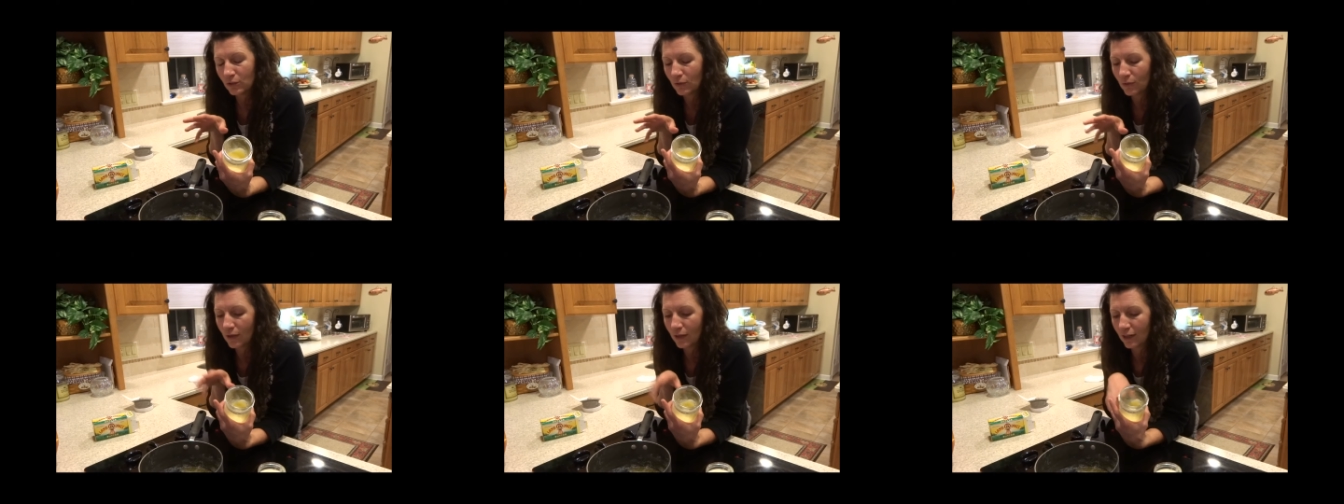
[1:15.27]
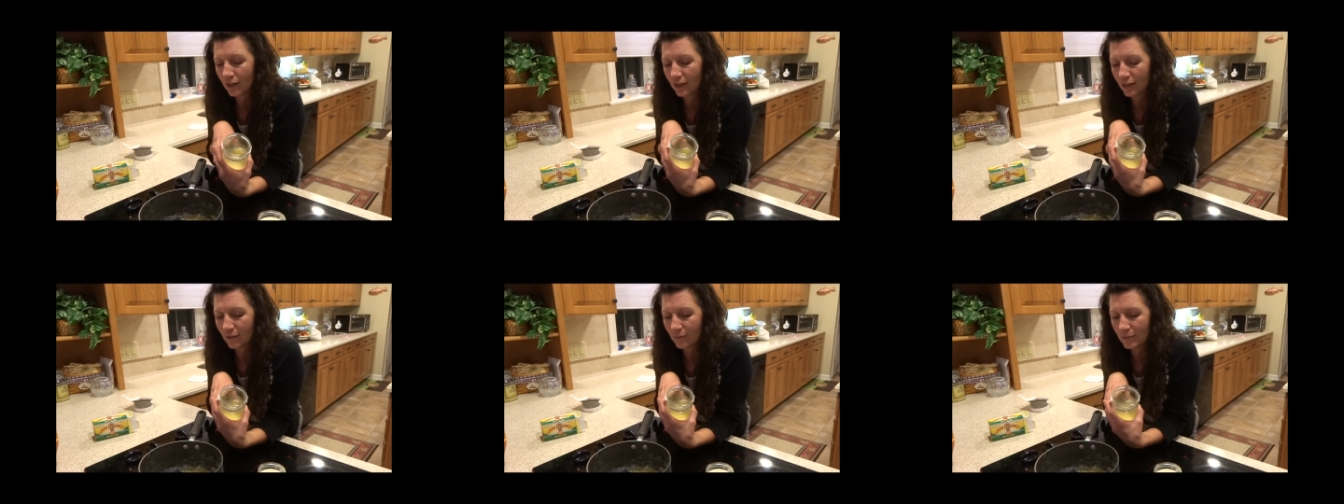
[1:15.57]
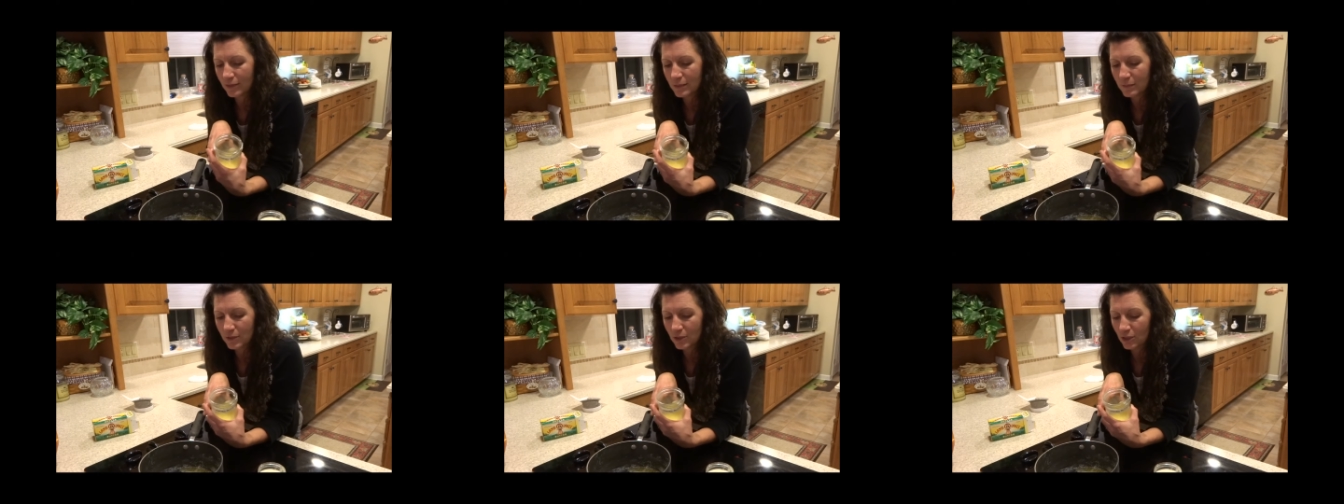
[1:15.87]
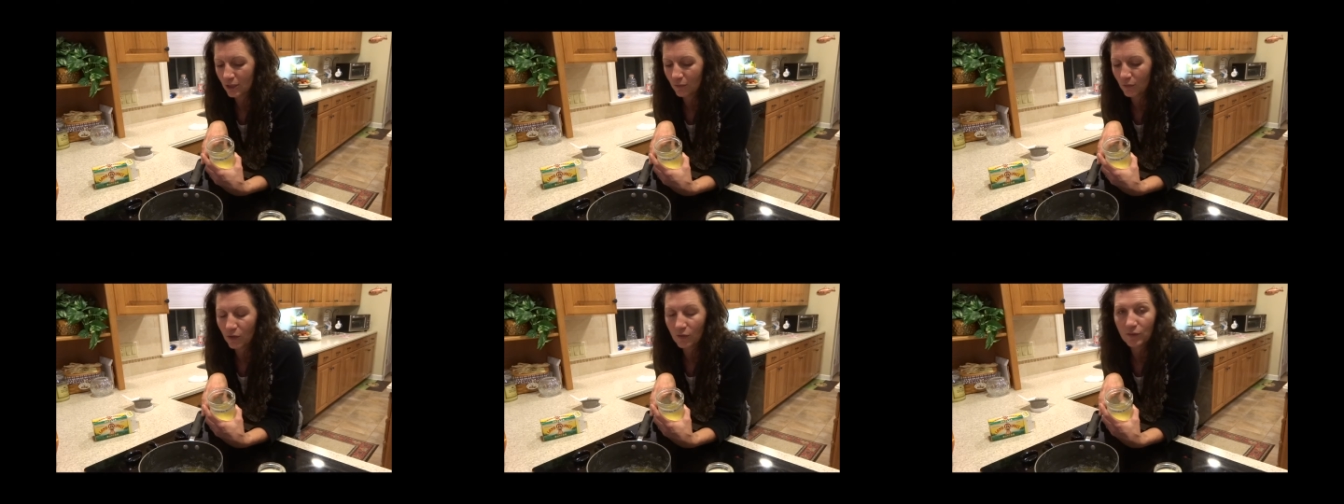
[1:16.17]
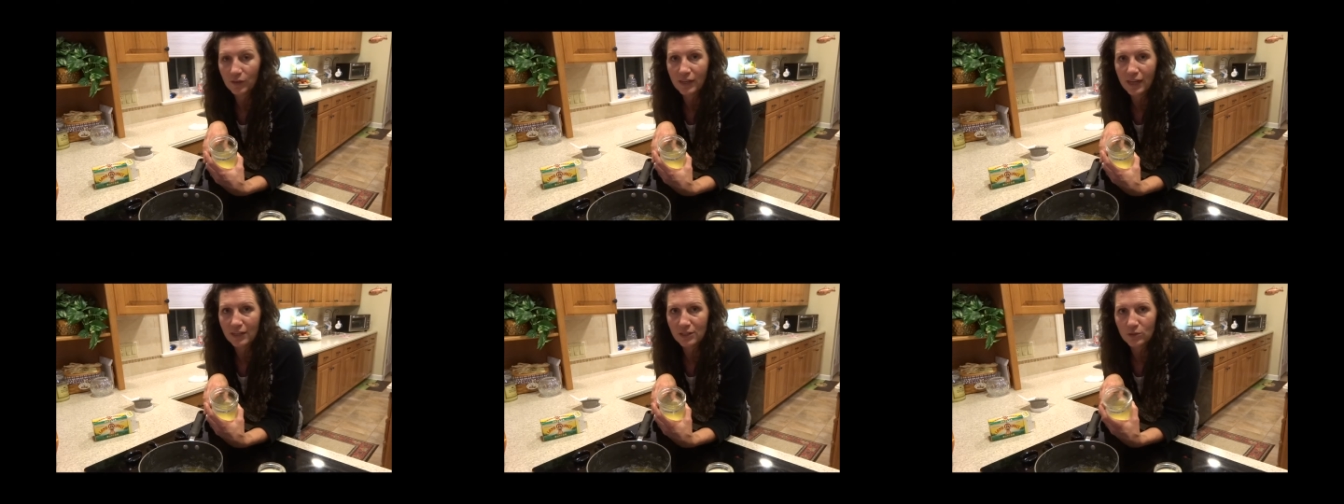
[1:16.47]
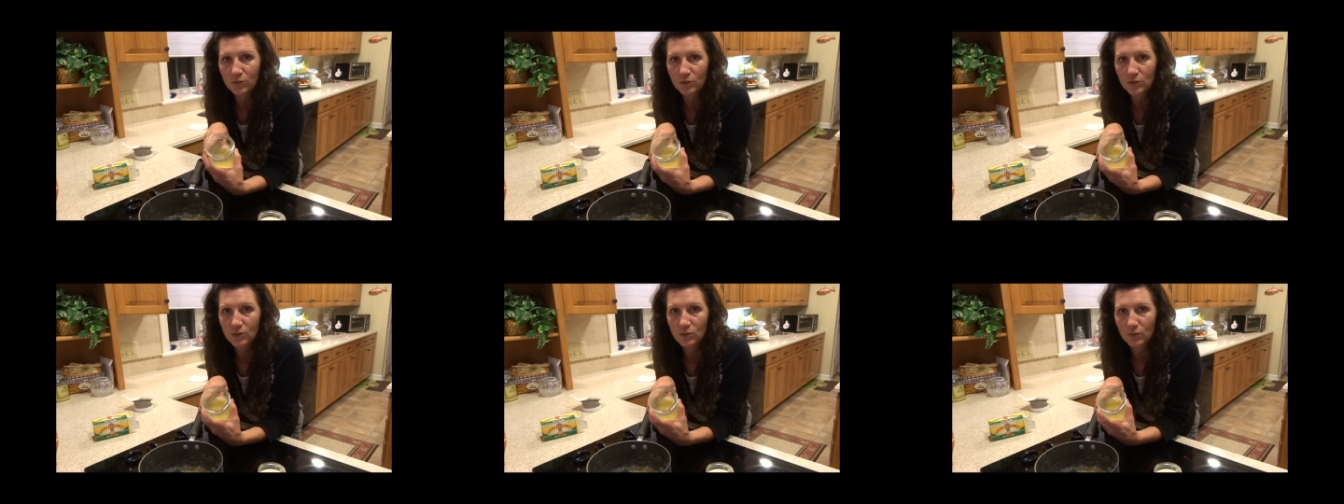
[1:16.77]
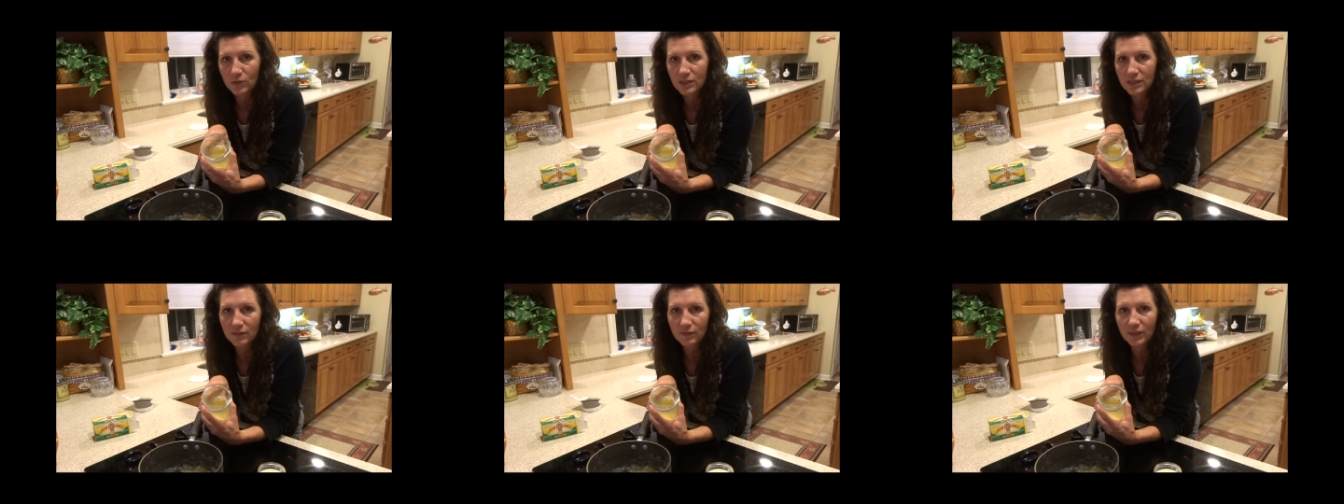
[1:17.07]
um, especially if you have a natural
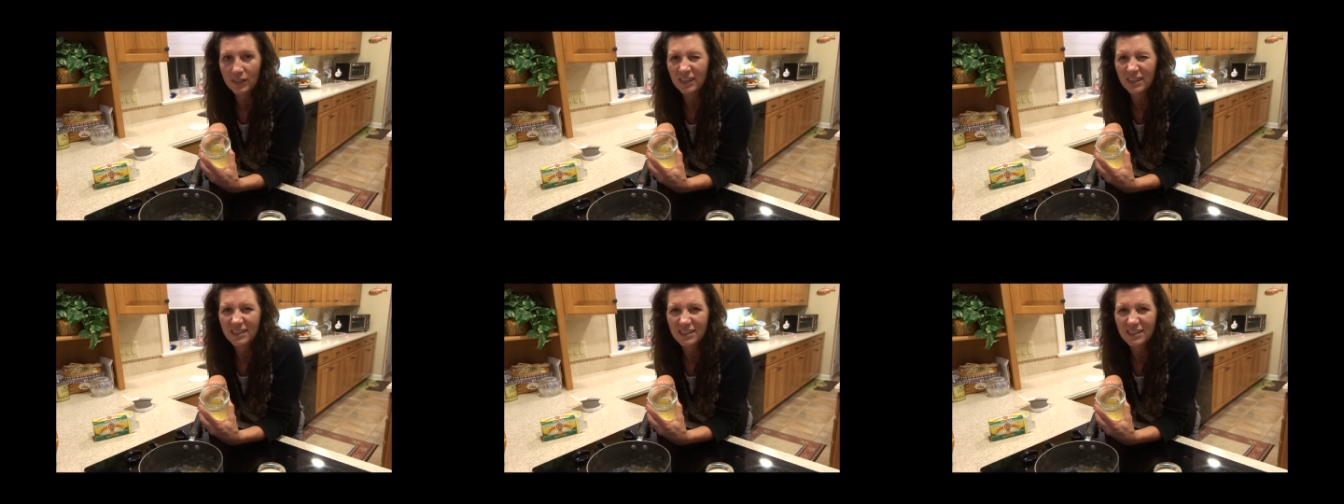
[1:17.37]
source of it,